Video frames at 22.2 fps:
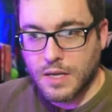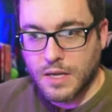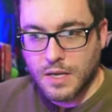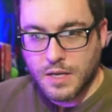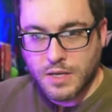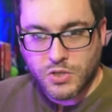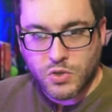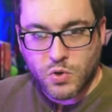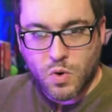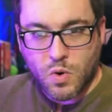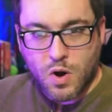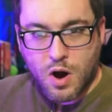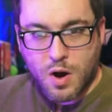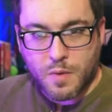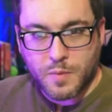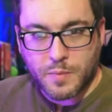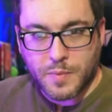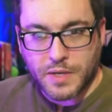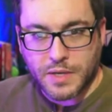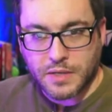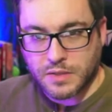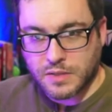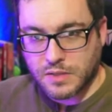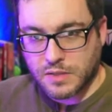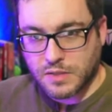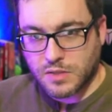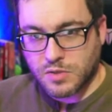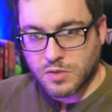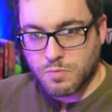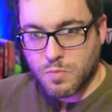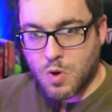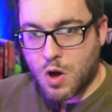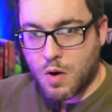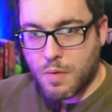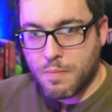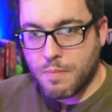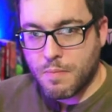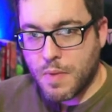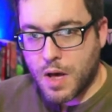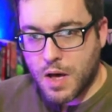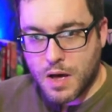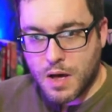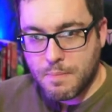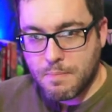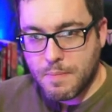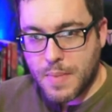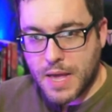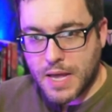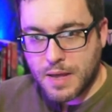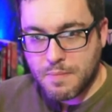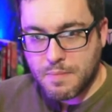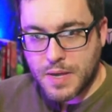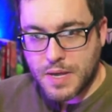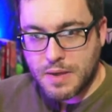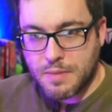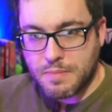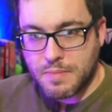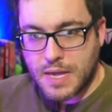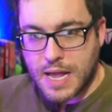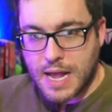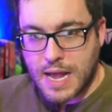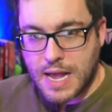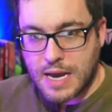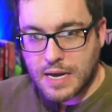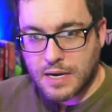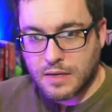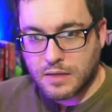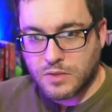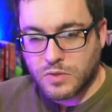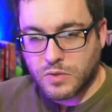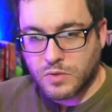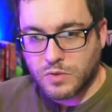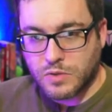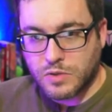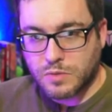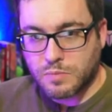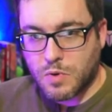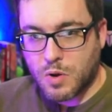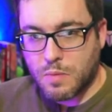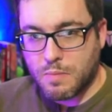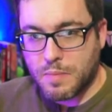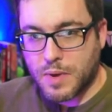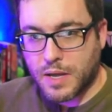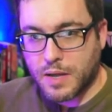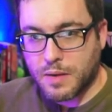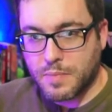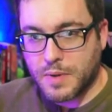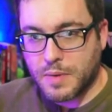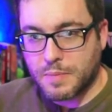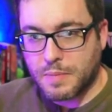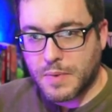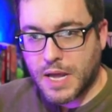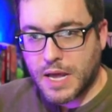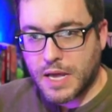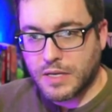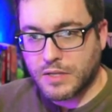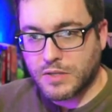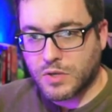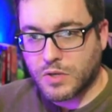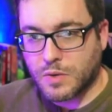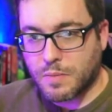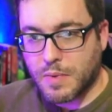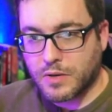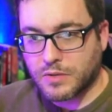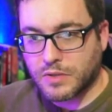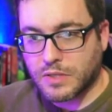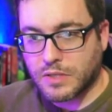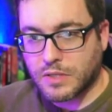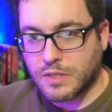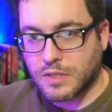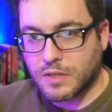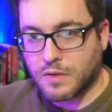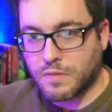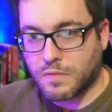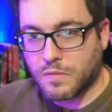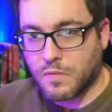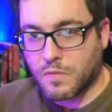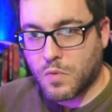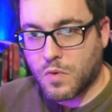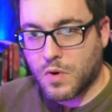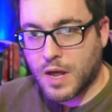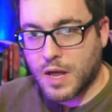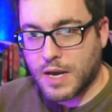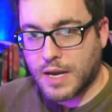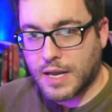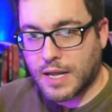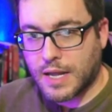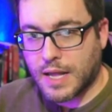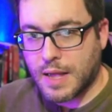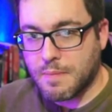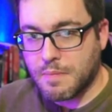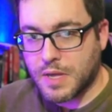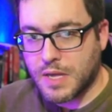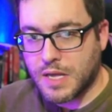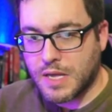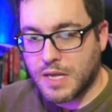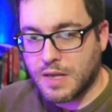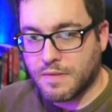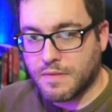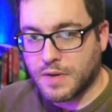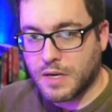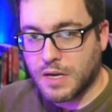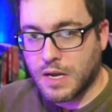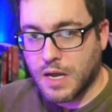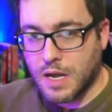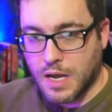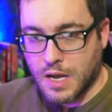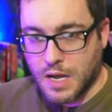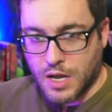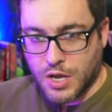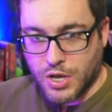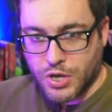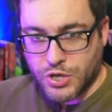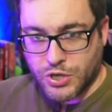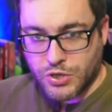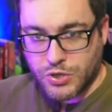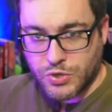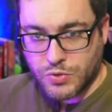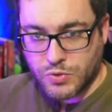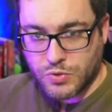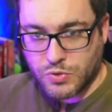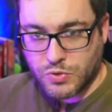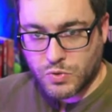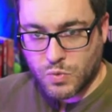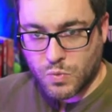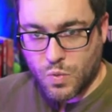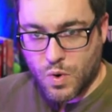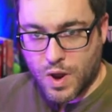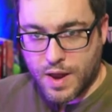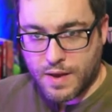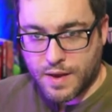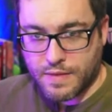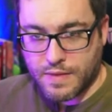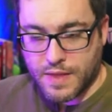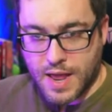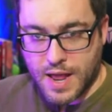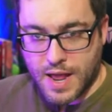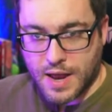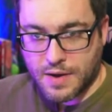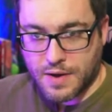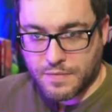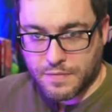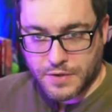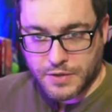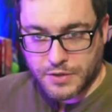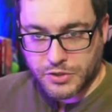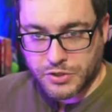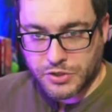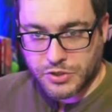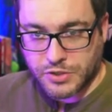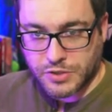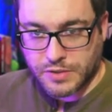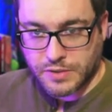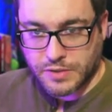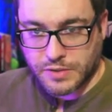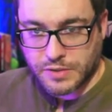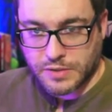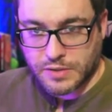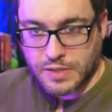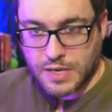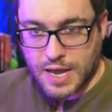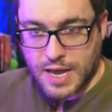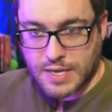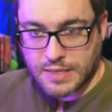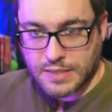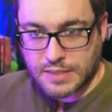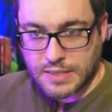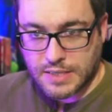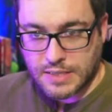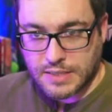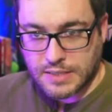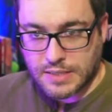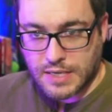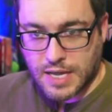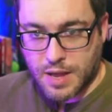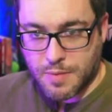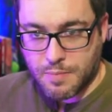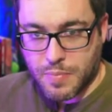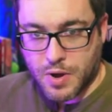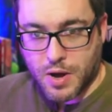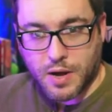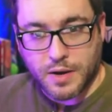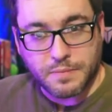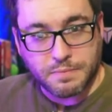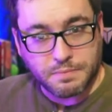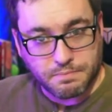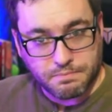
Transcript: So armaments, small uh, mega beam cannon. Two small mega beam cannons are mounted in the forehead and can be even used when the head functions as an escape pod.